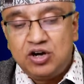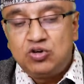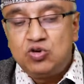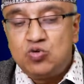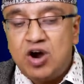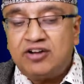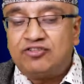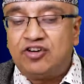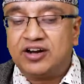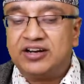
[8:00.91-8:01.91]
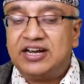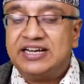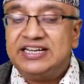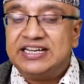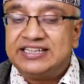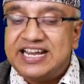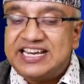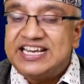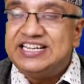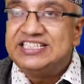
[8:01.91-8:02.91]
to work for
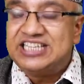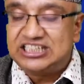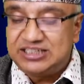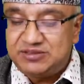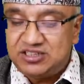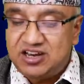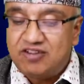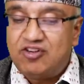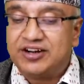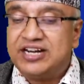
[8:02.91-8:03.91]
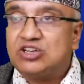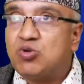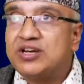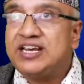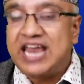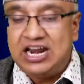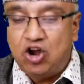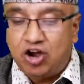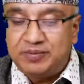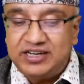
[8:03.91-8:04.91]
taking initiatives for networking and
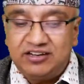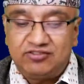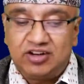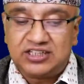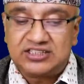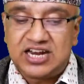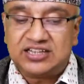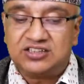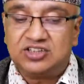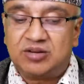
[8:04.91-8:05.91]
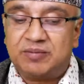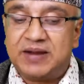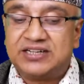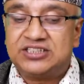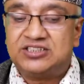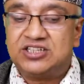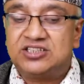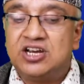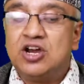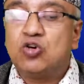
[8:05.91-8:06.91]
lobbying for the Sanatan Dharma practitioners,
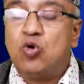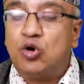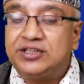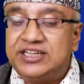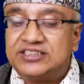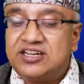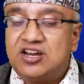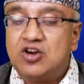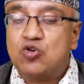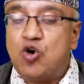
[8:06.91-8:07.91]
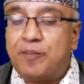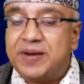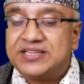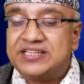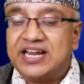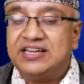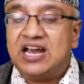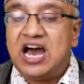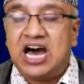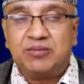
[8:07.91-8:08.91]
coordination, cooperation, and
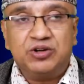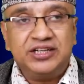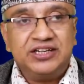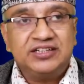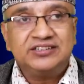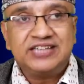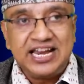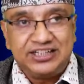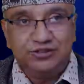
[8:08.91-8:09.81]
harmony. Thank you.